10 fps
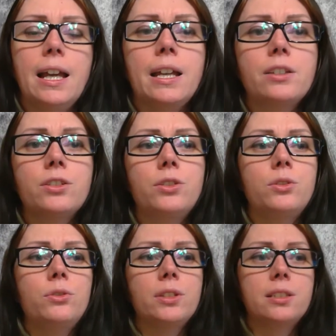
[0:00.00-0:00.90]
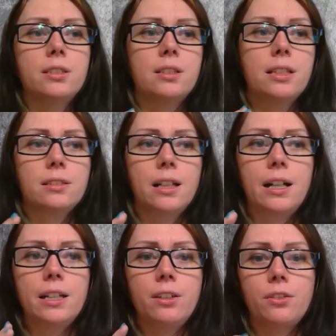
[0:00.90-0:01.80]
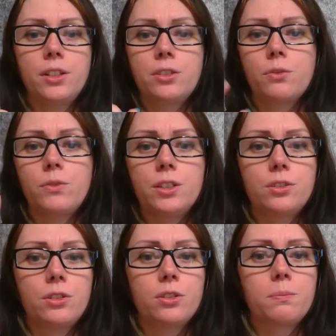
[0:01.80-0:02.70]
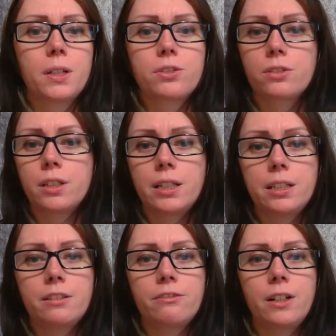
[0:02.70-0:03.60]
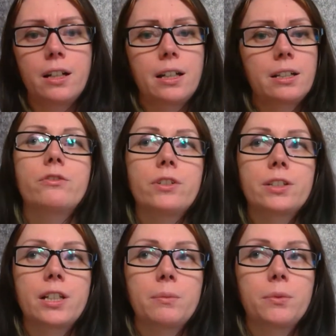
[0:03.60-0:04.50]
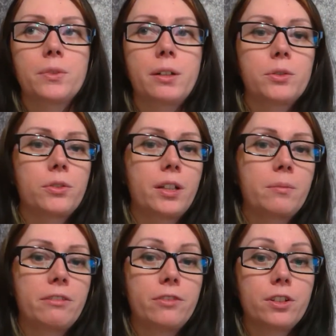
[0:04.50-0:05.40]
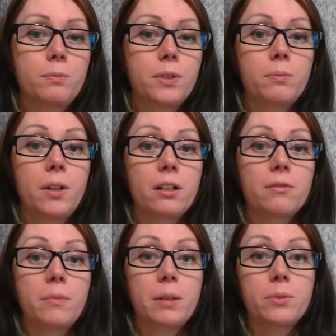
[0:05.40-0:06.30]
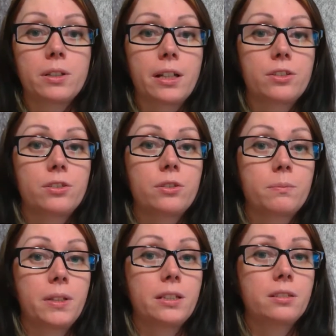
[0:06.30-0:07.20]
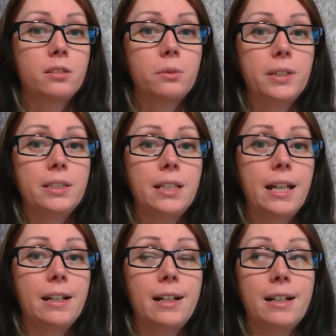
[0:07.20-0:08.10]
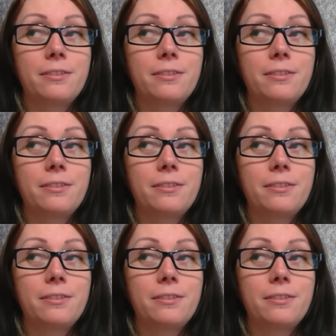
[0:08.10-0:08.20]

And the to-do list is things that I either need to research, pictures I need to find. So for example, when I was writing my first book, part of my book actually took place in Louisiana.